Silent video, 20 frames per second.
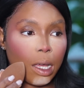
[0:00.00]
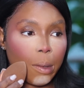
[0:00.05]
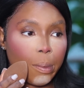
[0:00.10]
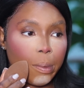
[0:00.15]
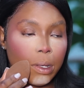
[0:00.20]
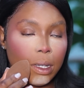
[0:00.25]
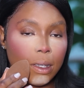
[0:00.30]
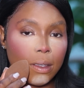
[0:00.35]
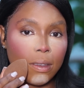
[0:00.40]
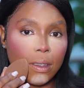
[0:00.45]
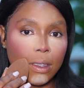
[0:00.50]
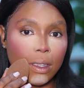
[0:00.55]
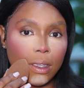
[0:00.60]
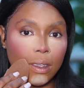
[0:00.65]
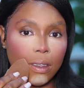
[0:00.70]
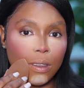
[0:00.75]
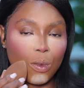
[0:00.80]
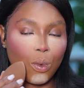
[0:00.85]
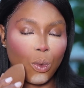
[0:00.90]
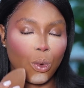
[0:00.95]
that place
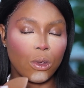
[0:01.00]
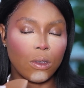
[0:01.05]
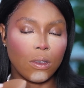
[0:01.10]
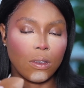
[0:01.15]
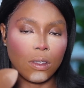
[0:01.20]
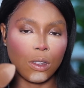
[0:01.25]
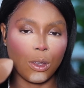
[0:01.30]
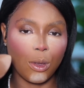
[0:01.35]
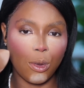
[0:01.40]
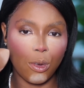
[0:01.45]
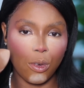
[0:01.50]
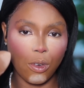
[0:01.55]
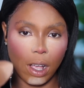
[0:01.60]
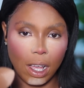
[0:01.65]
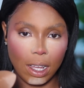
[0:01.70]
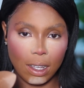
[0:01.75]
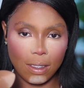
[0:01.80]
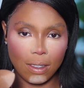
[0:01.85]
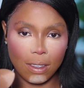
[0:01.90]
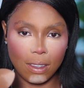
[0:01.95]
is, once it
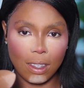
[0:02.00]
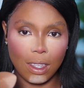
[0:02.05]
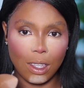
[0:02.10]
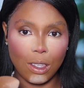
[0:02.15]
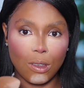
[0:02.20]
cracks,